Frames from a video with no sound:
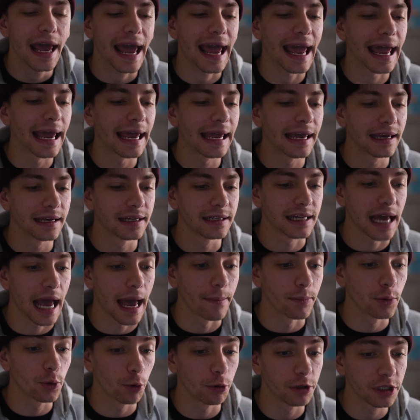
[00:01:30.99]
and
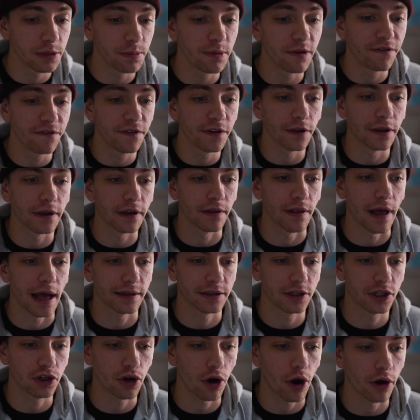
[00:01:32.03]
I'm going to be feeling a
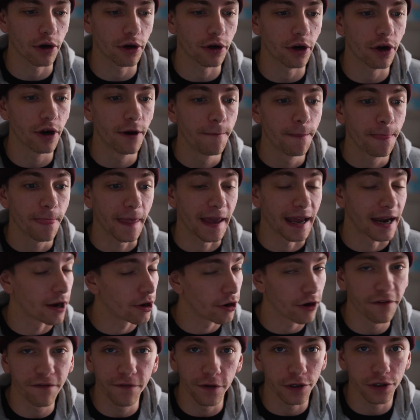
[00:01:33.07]
lot stronger and I
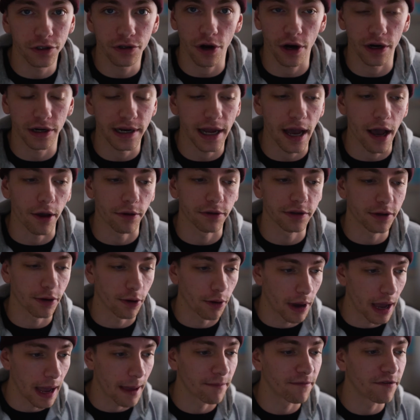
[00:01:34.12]
already feel strong now,
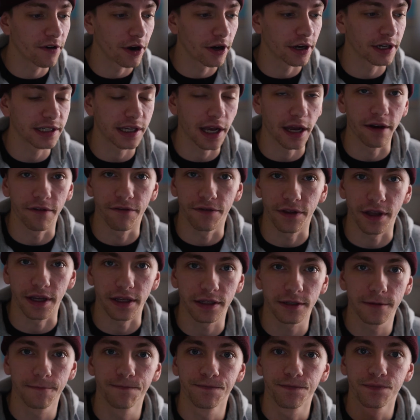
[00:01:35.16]
so I'm very excited for
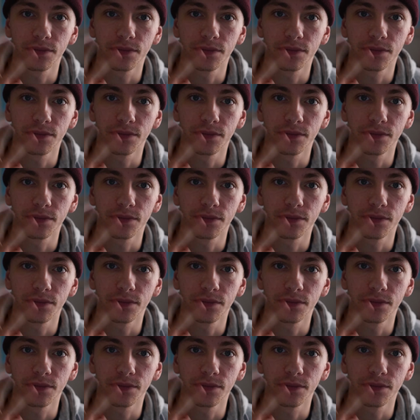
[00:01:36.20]
this.